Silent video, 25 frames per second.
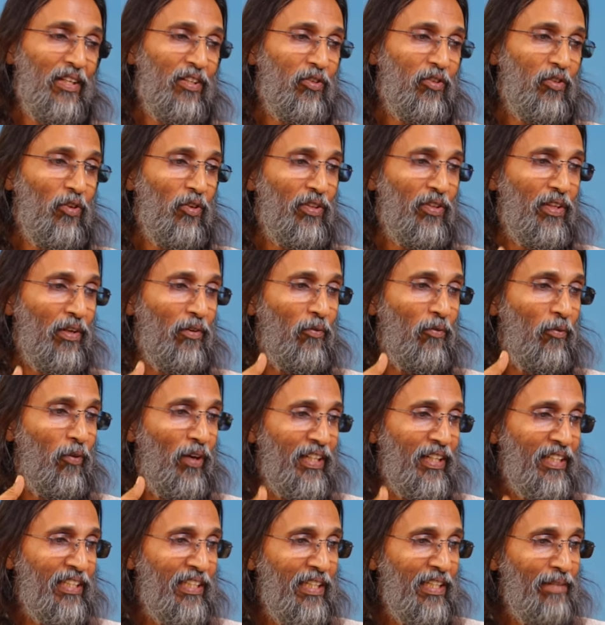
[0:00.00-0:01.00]
So the
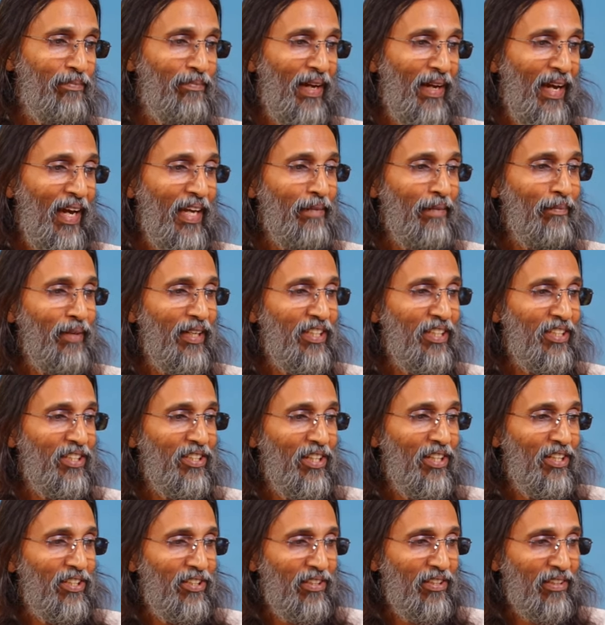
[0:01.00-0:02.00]
worship and
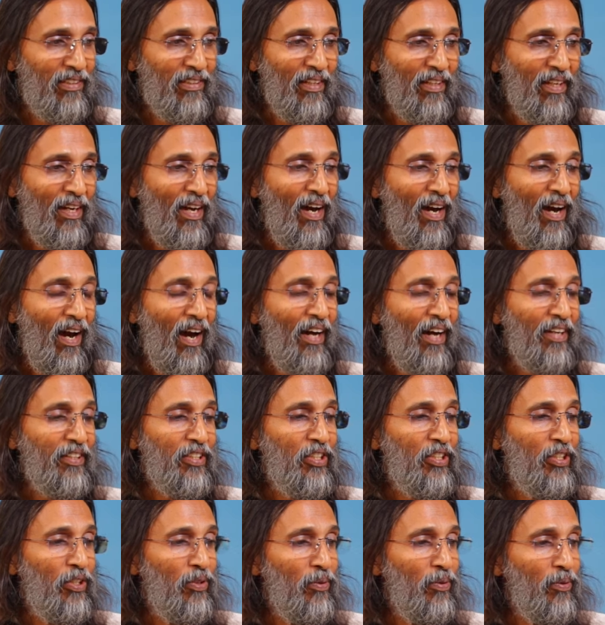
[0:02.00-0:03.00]
meditation are
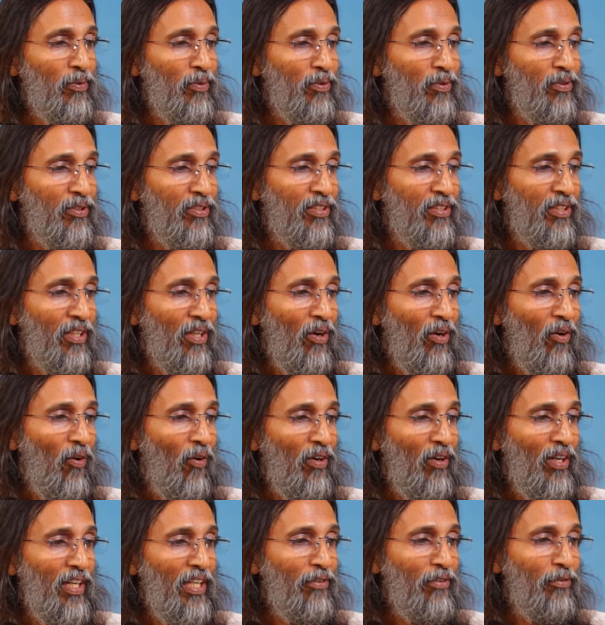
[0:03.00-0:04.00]
used
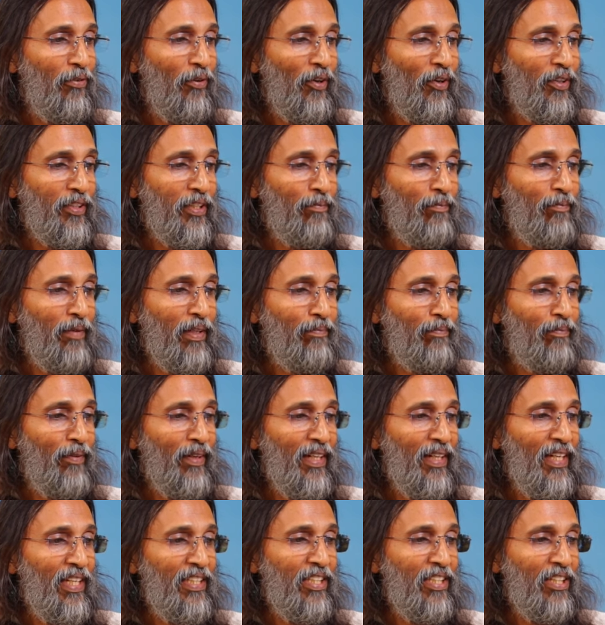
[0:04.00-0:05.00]
only for the
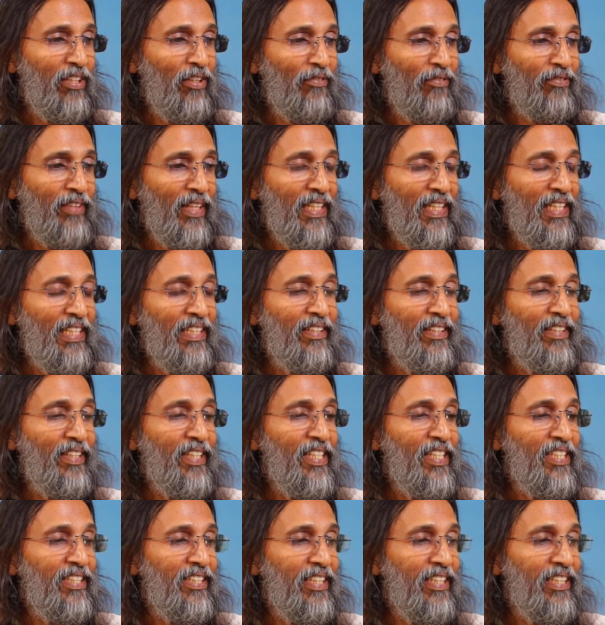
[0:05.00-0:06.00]
preparation of the
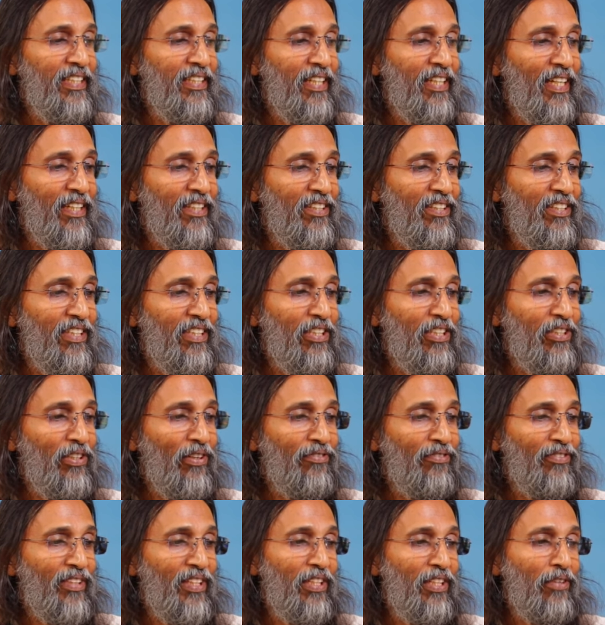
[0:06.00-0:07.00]
increased intensity
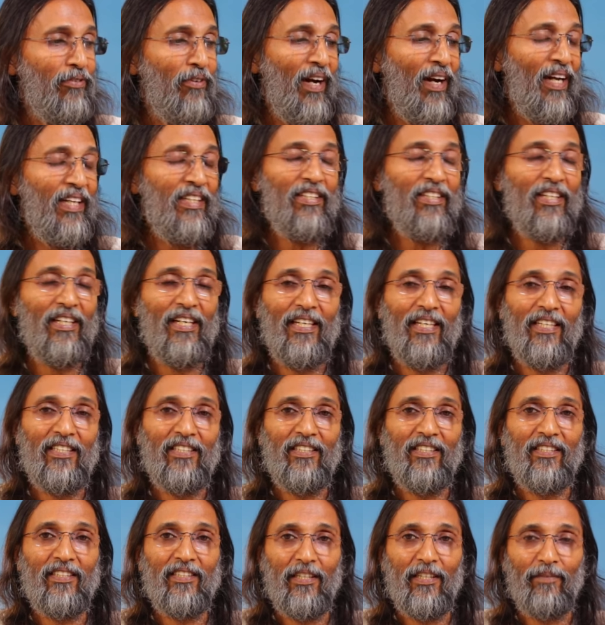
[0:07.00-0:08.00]
of the divine
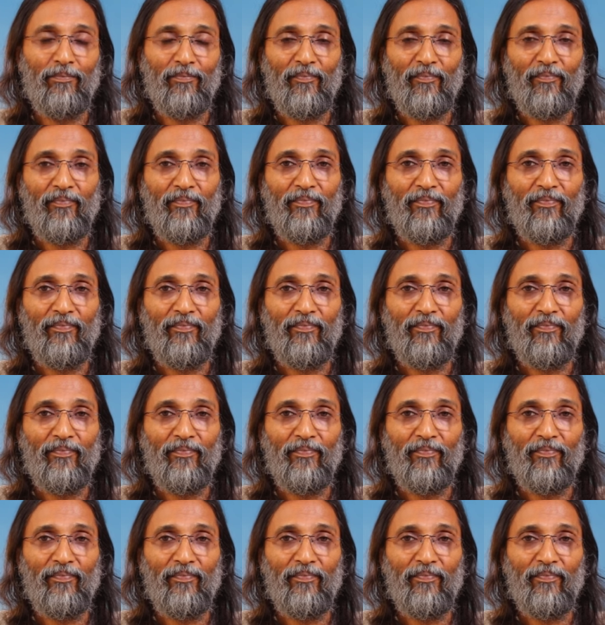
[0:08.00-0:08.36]
relationship.